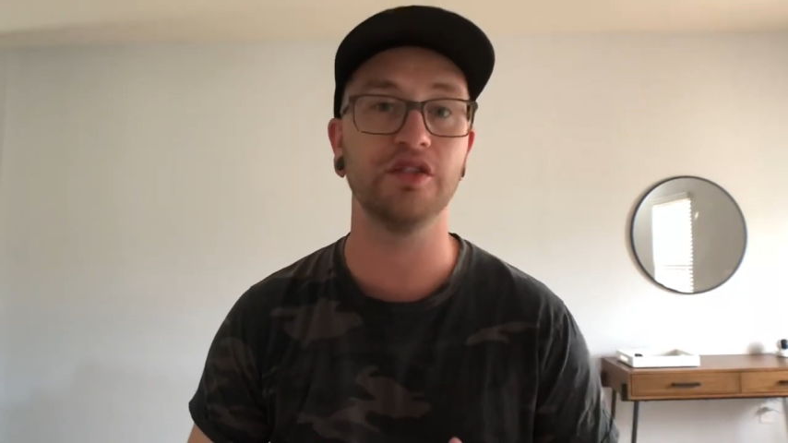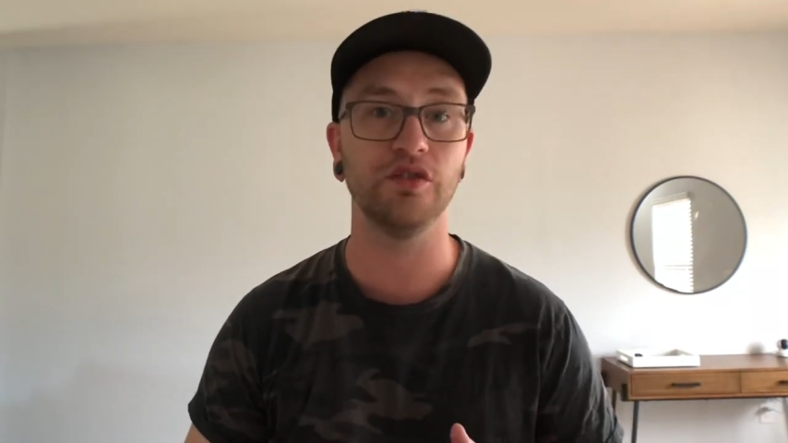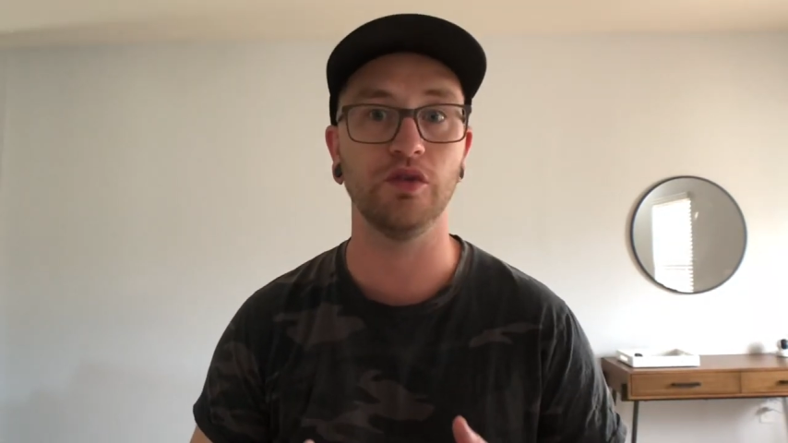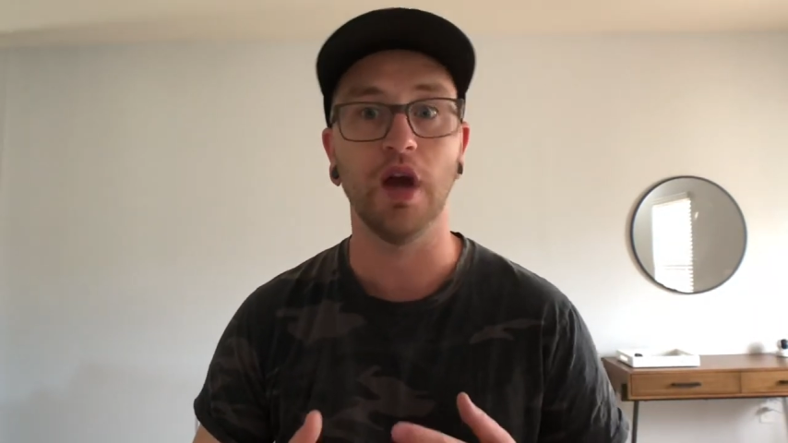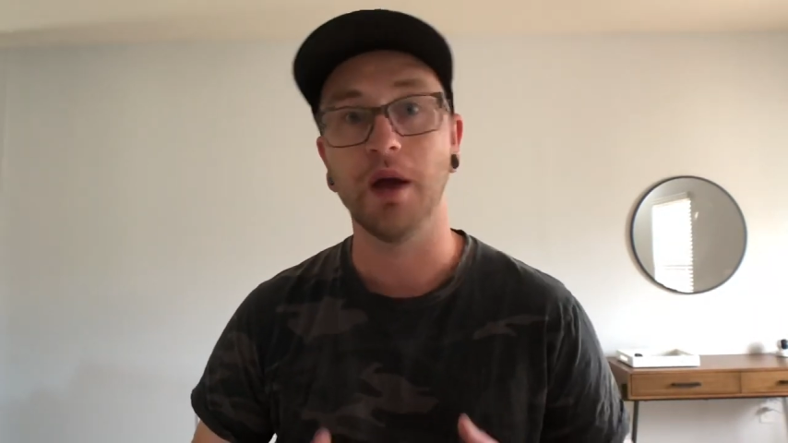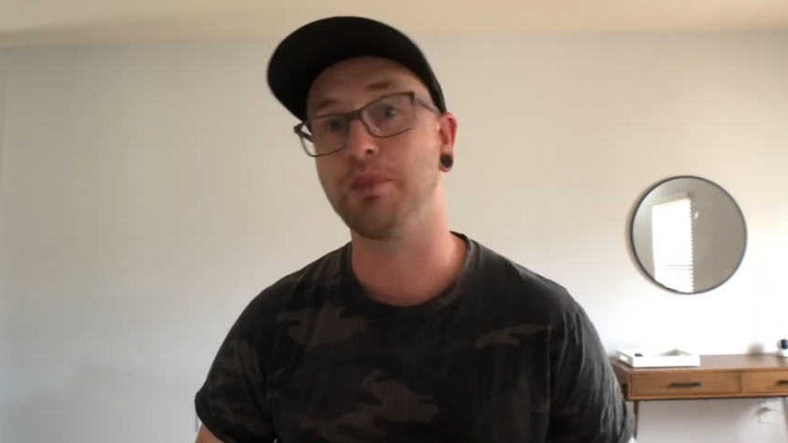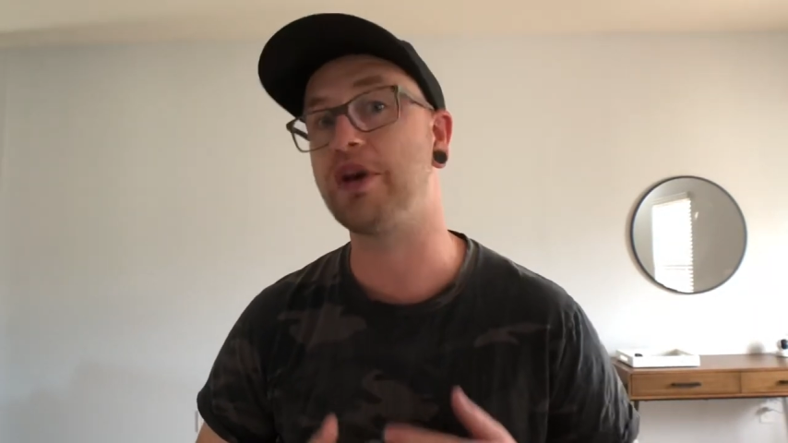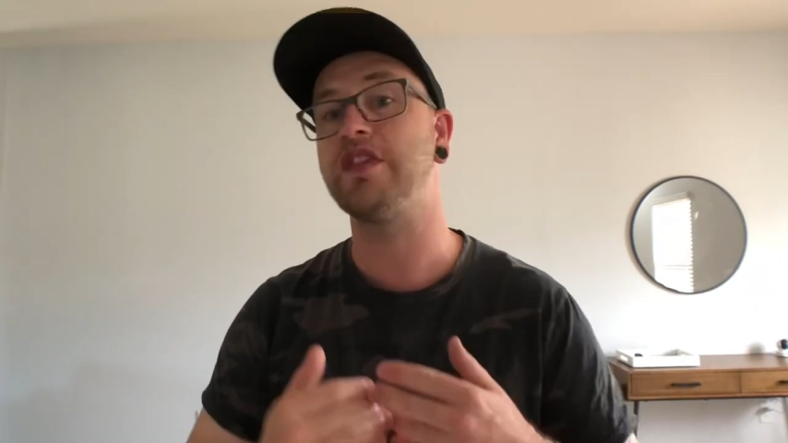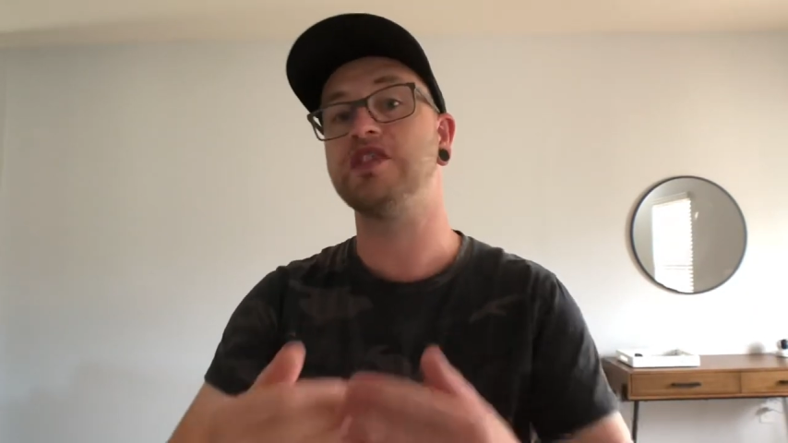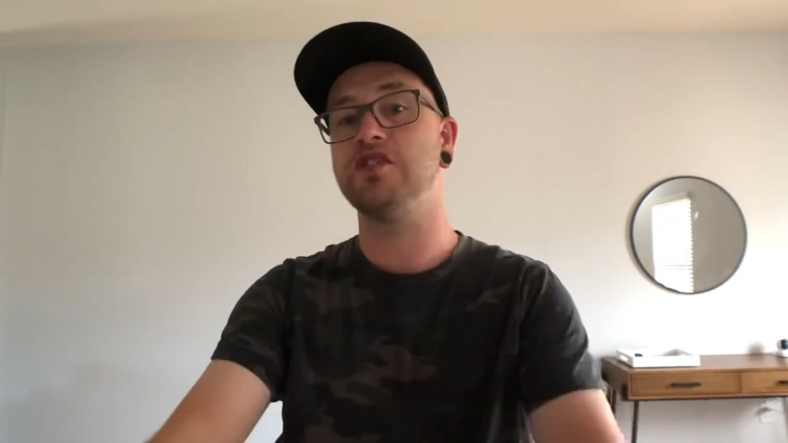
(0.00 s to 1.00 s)
to
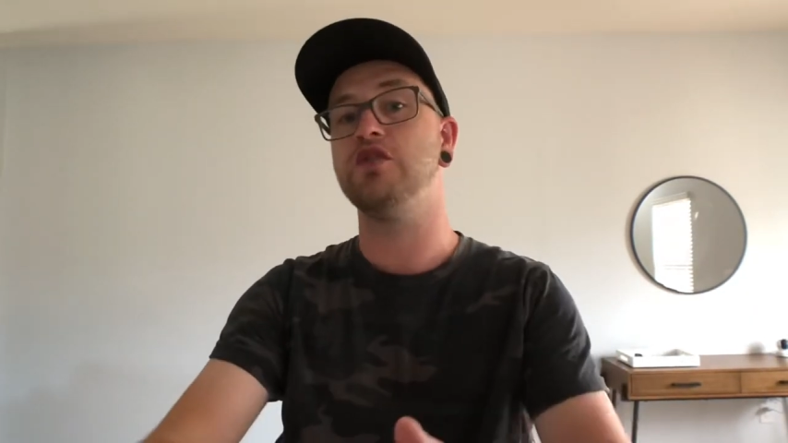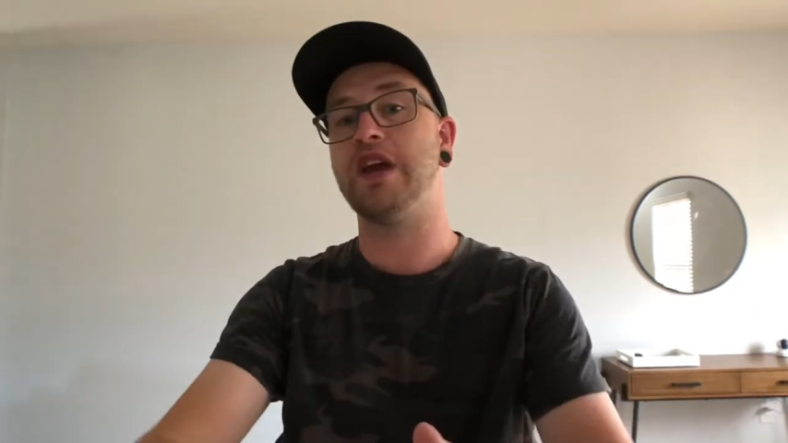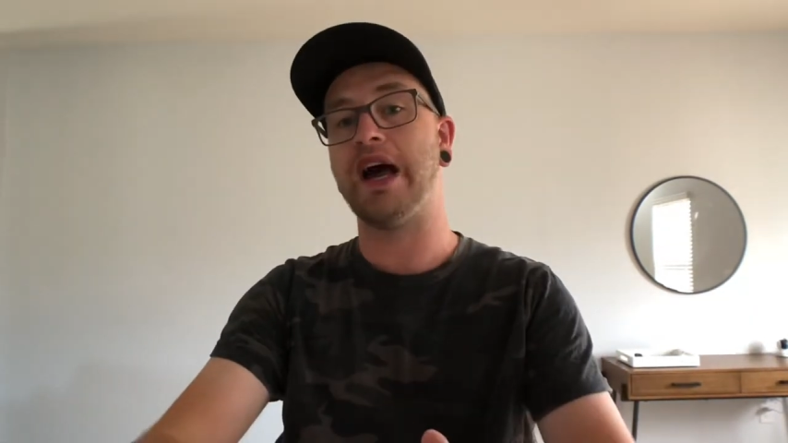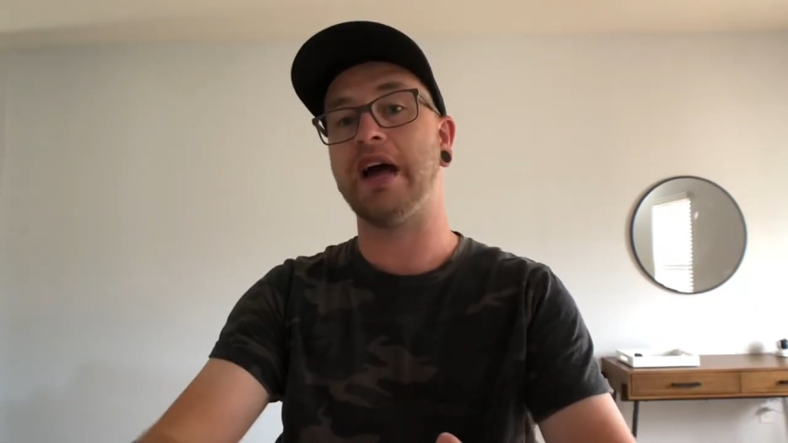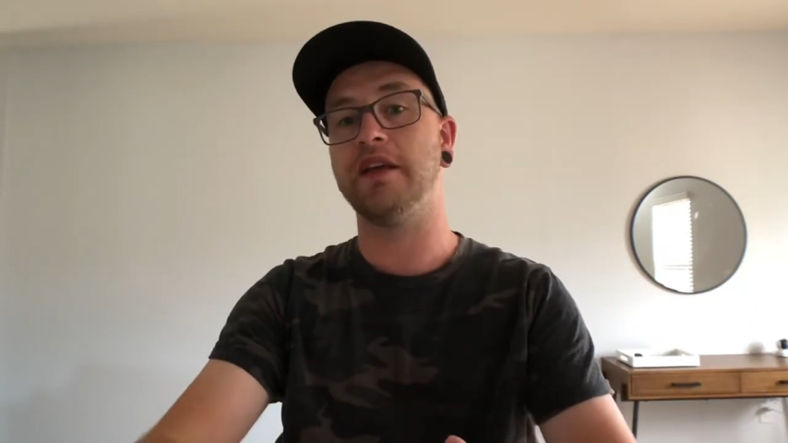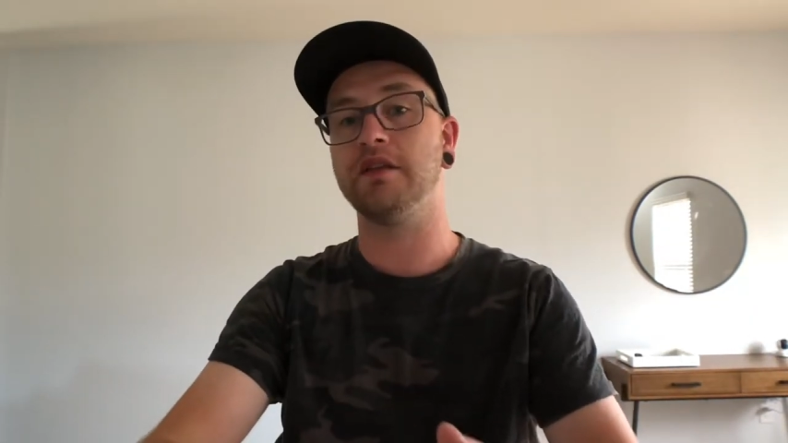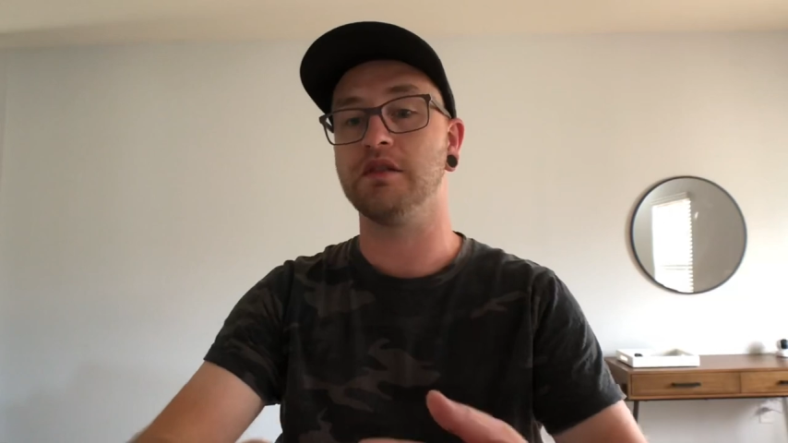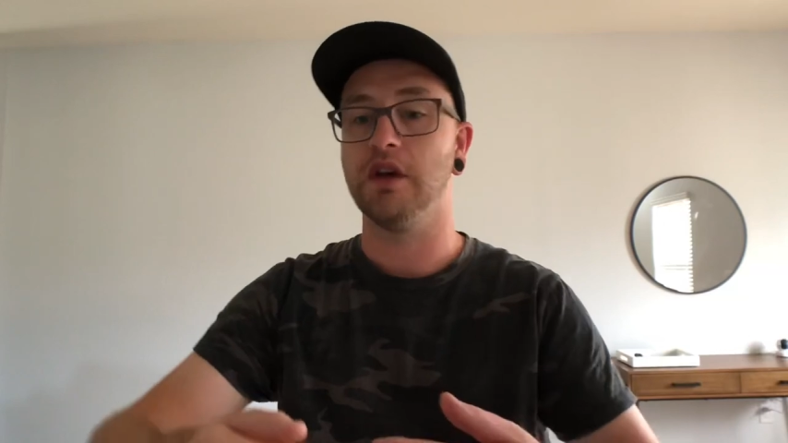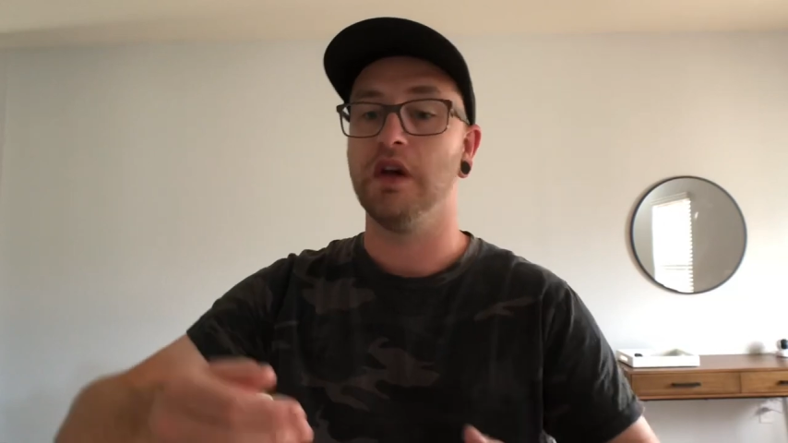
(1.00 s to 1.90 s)
bring this to you guys.